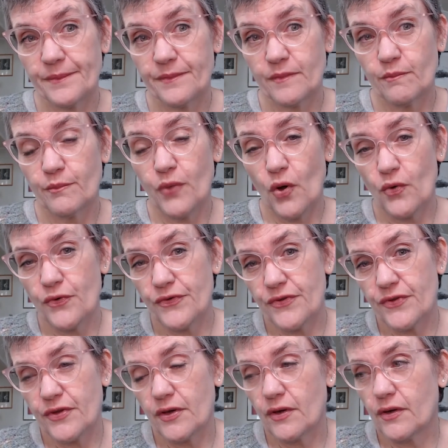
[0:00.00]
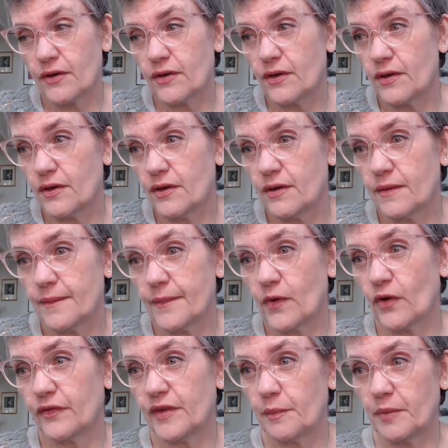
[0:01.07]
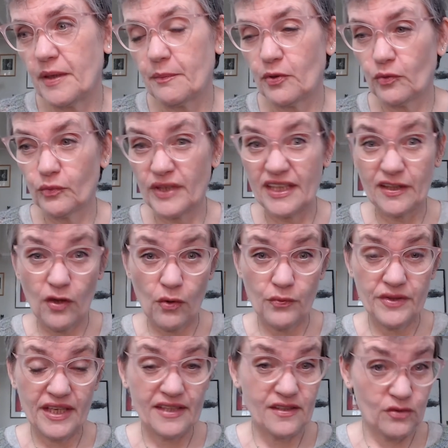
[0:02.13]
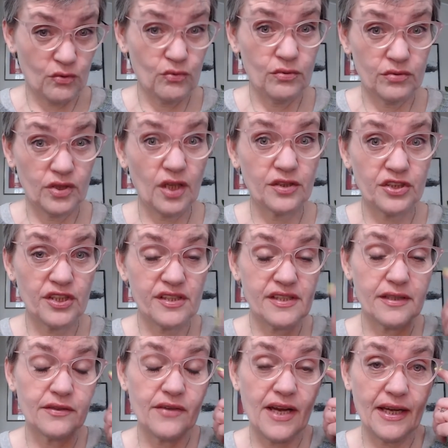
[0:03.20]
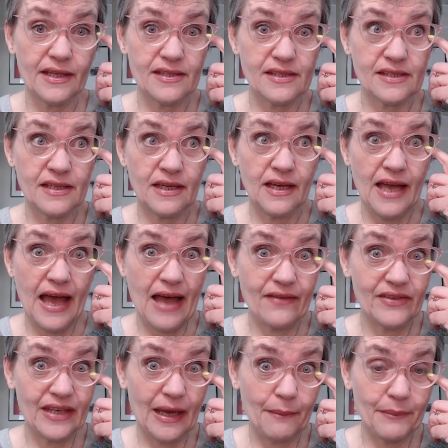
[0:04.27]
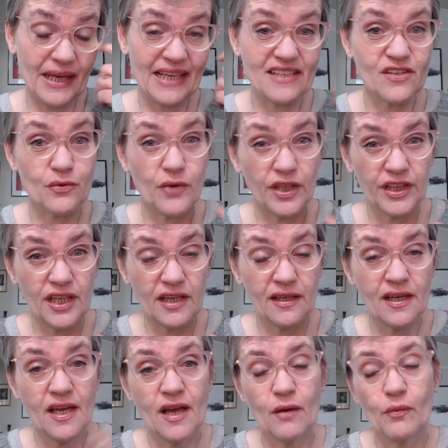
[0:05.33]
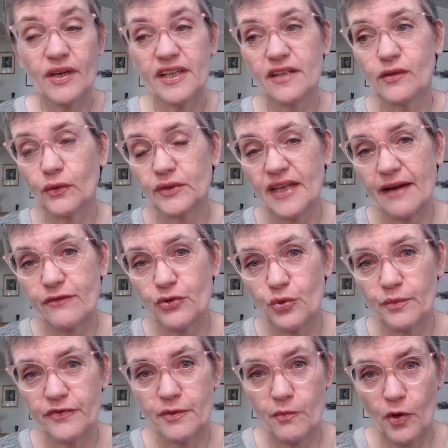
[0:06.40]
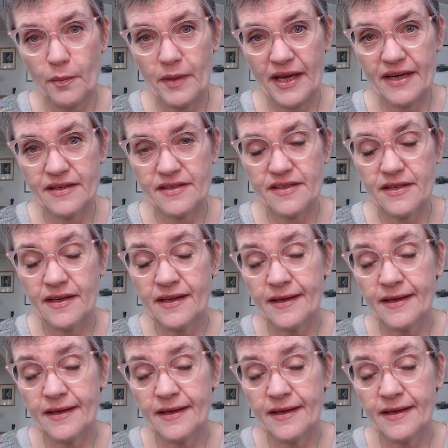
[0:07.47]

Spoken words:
Both of the people we know that do Dungeons & Dragons have campaigns running where they don't have room for more players.